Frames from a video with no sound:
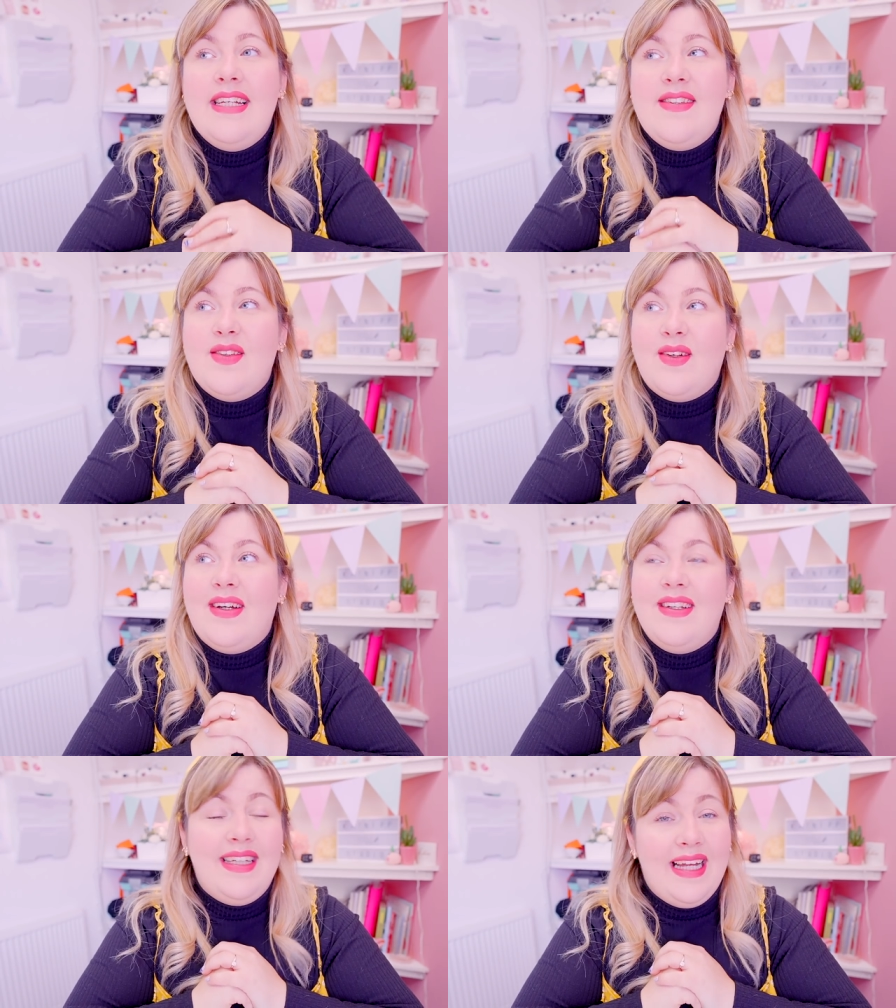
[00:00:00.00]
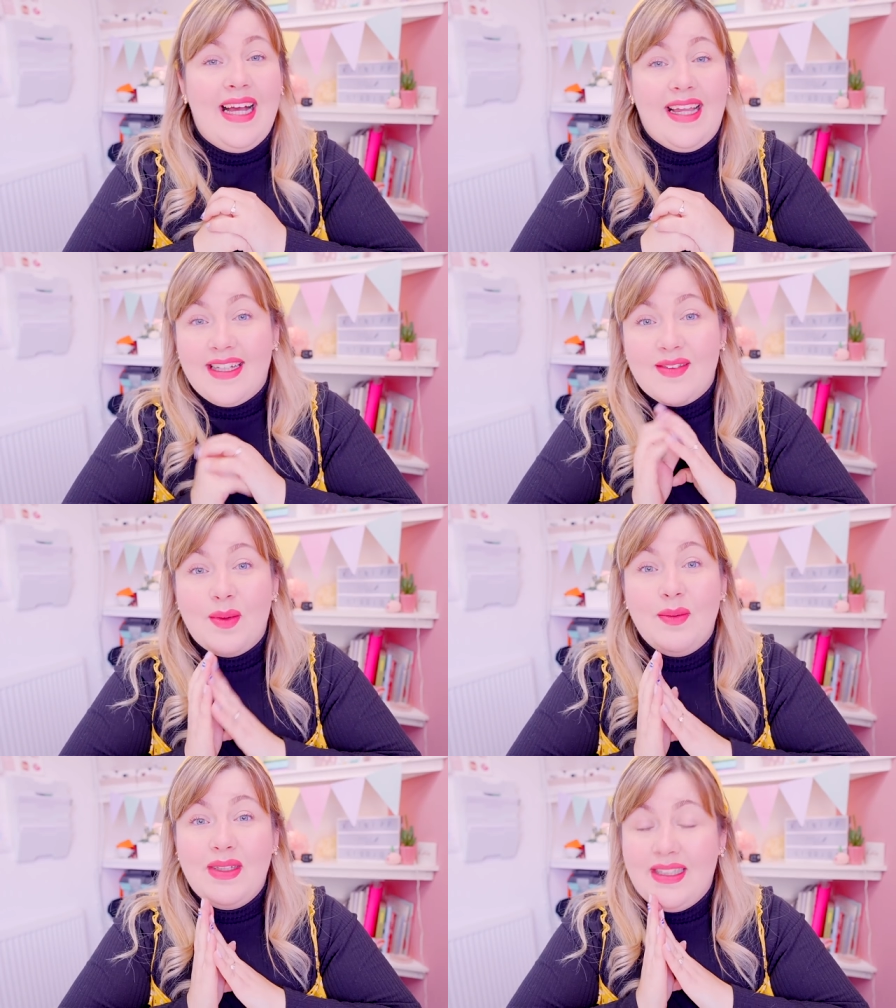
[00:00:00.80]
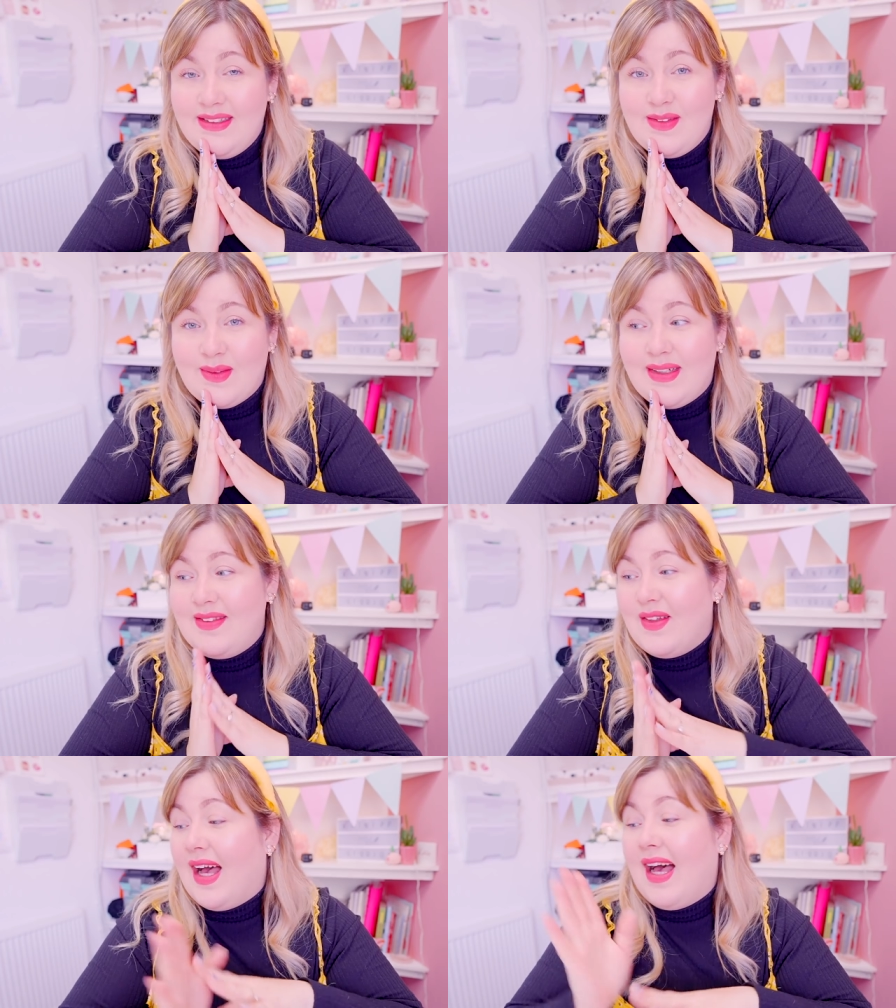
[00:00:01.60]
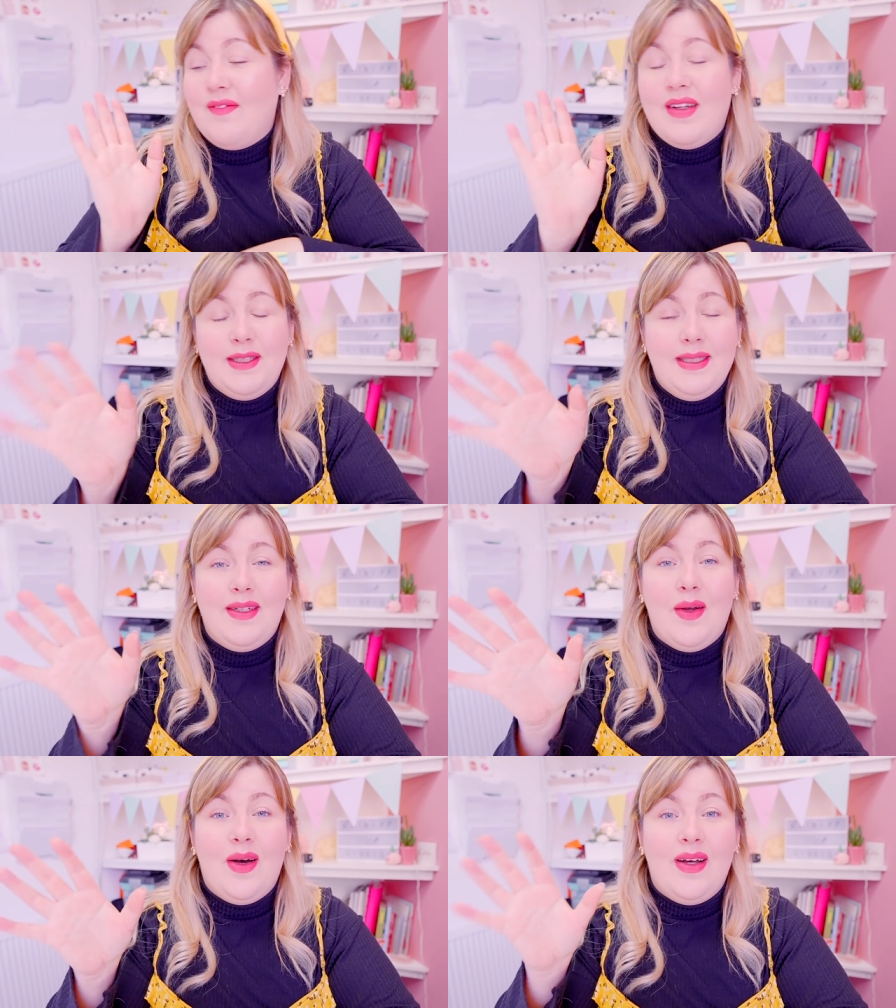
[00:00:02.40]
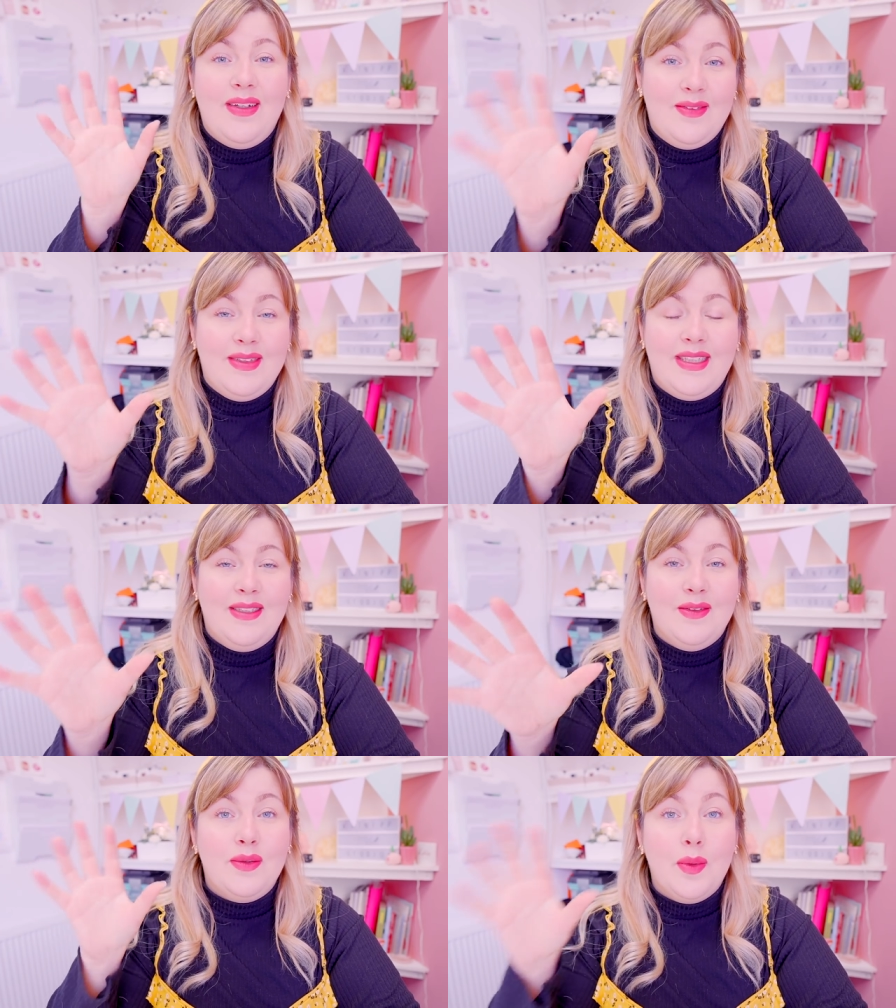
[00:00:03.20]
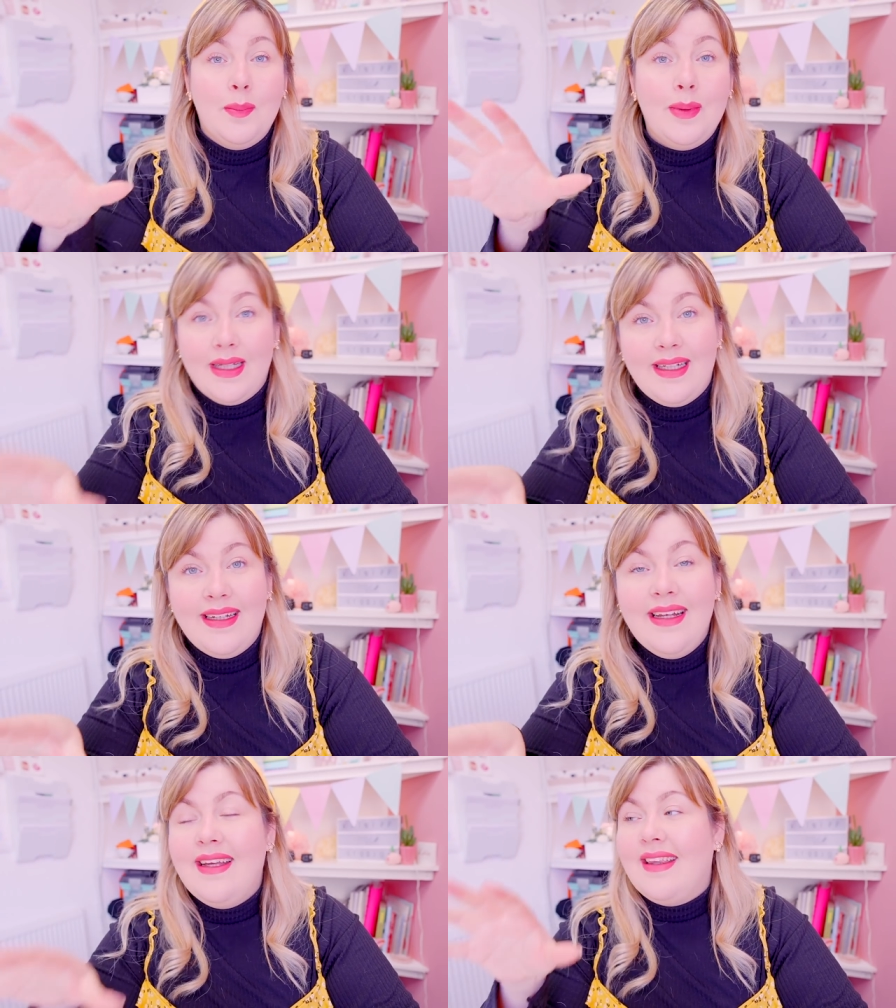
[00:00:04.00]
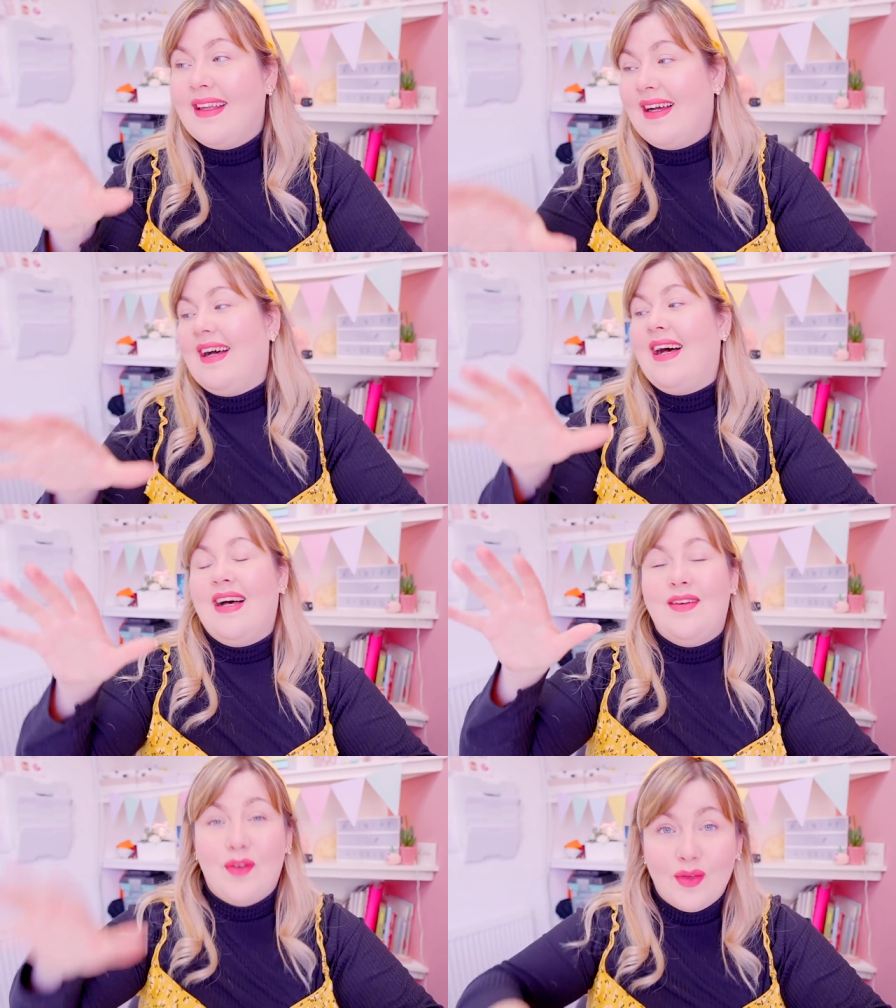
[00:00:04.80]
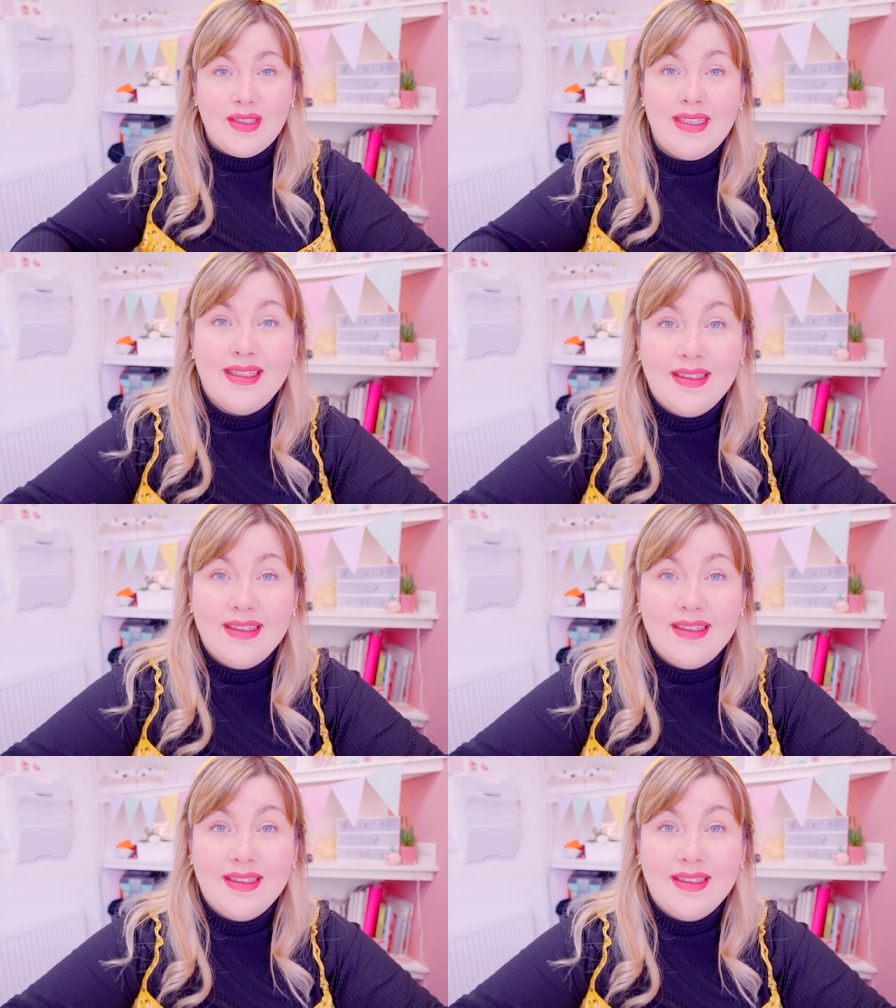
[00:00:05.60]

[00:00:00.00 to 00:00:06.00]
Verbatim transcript: So yeah, that's what I'm going to illustrate. So I have actually got an original dumpling that I have already